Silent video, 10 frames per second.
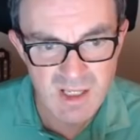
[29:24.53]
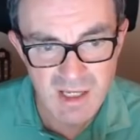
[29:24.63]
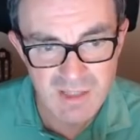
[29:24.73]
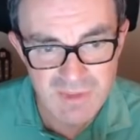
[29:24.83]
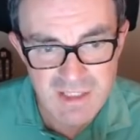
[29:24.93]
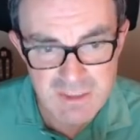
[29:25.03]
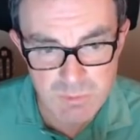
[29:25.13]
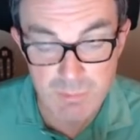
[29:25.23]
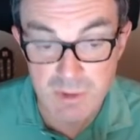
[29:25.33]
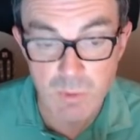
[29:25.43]
and these
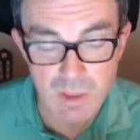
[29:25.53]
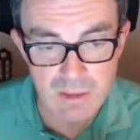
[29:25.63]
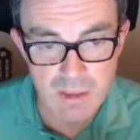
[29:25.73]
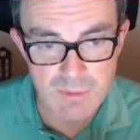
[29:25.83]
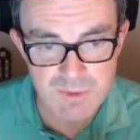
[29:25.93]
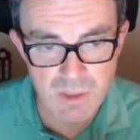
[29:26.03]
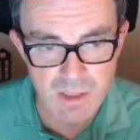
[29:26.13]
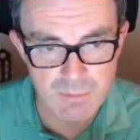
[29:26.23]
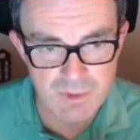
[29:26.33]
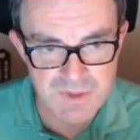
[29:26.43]
would be quite low as
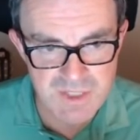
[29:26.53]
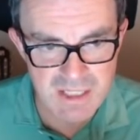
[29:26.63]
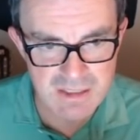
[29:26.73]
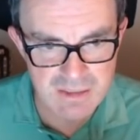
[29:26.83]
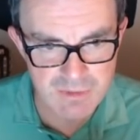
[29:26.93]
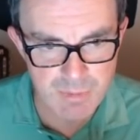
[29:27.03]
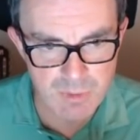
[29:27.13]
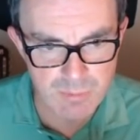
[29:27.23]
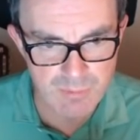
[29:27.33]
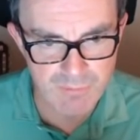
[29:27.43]
well because they're near the
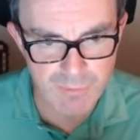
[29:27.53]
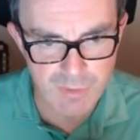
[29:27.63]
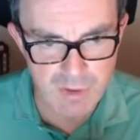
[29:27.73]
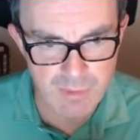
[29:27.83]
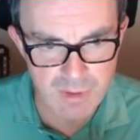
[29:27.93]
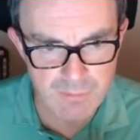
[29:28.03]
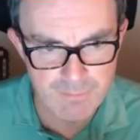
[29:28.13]
bulb of the thermo.